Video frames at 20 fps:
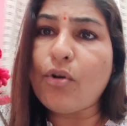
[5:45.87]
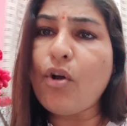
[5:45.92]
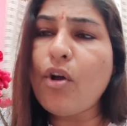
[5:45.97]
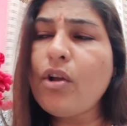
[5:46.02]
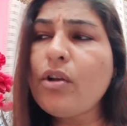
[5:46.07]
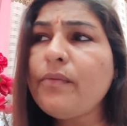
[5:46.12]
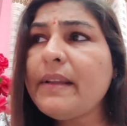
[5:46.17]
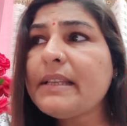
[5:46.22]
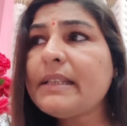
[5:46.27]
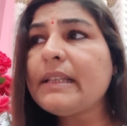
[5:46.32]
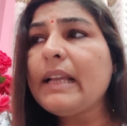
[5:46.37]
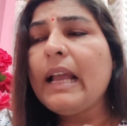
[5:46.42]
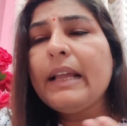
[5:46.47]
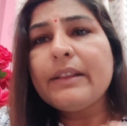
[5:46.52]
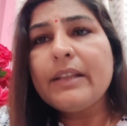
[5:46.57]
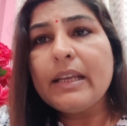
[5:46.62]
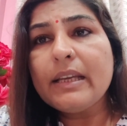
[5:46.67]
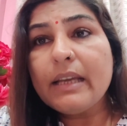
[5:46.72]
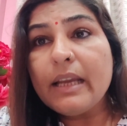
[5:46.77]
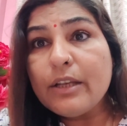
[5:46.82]
Always
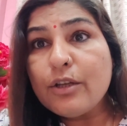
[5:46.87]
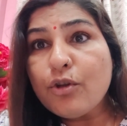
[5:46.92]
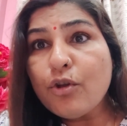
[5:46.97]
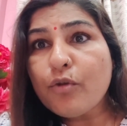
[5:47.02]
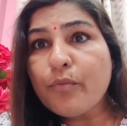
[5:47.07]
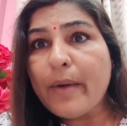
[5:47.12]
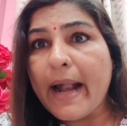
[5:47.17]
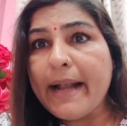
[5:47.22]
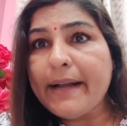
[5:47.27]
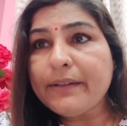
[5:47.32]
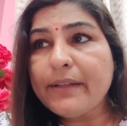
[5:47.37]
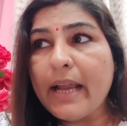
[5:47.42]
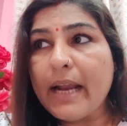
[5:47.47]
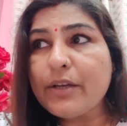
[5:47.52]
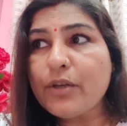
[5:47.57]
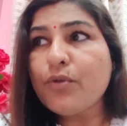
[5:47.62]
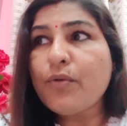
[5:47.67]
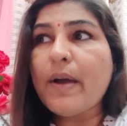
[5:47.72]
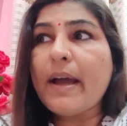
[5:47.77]
think in your mind that you